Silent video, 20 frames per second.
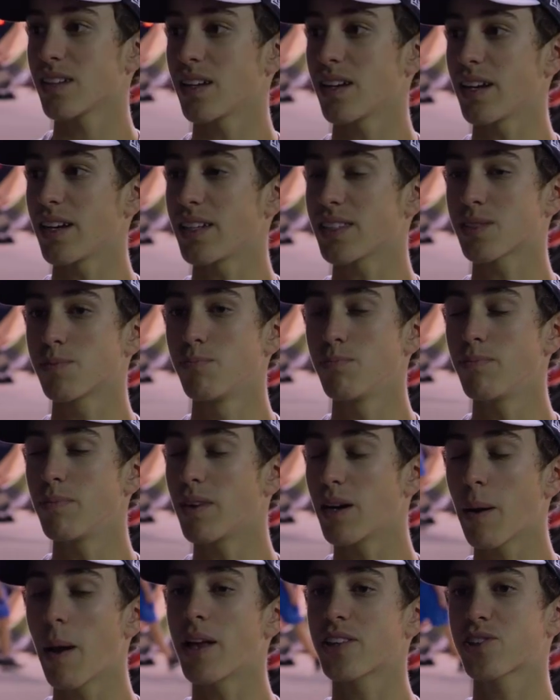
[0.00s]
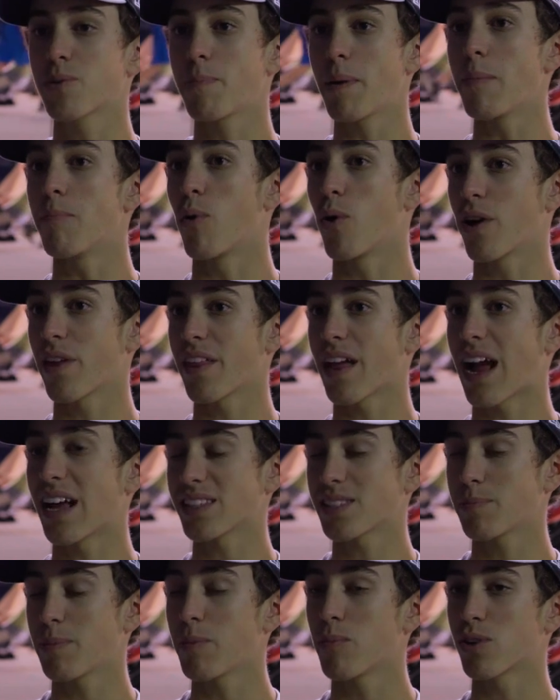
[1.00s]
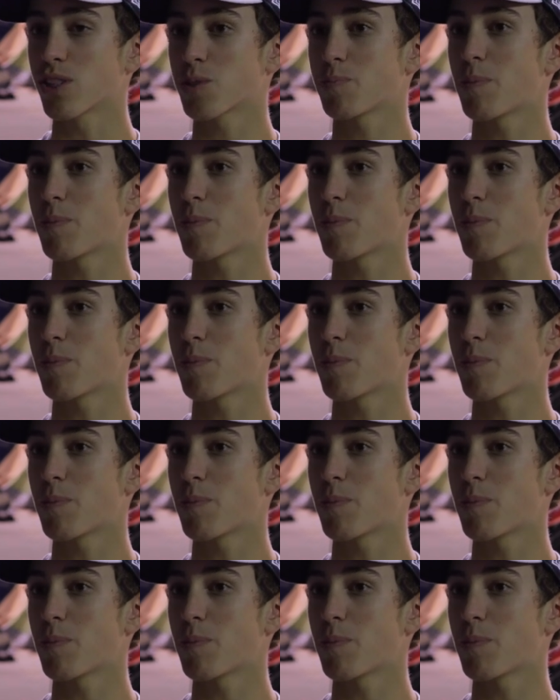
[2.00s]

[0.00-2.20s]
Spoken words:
a bit more to that. It's a bit more